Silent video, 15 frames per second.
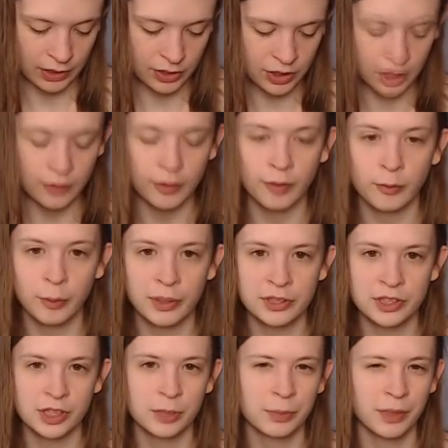There's an Evolving
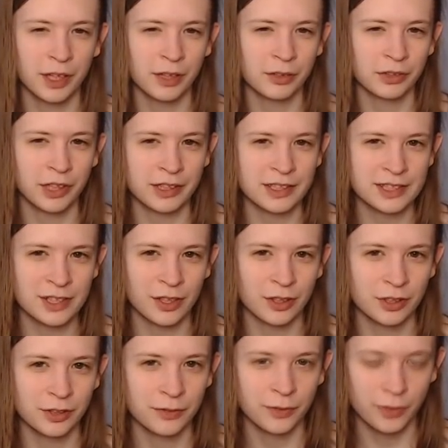Wilds here, but I don't like this
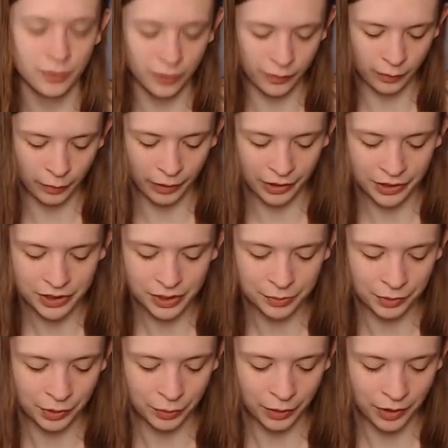art for Evolving Wilds,
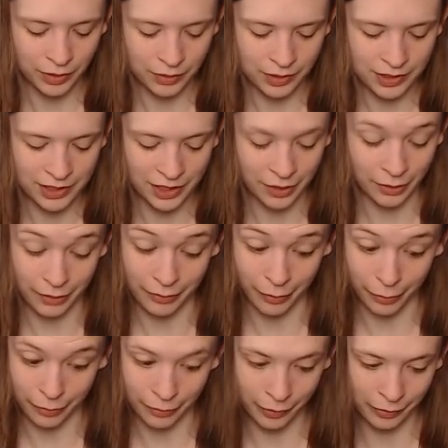so I'm going to wait because I know I
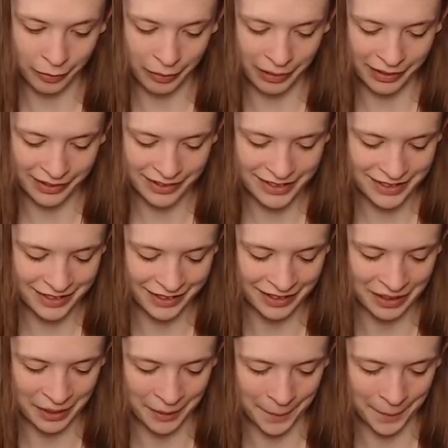have other Evolving Wilds.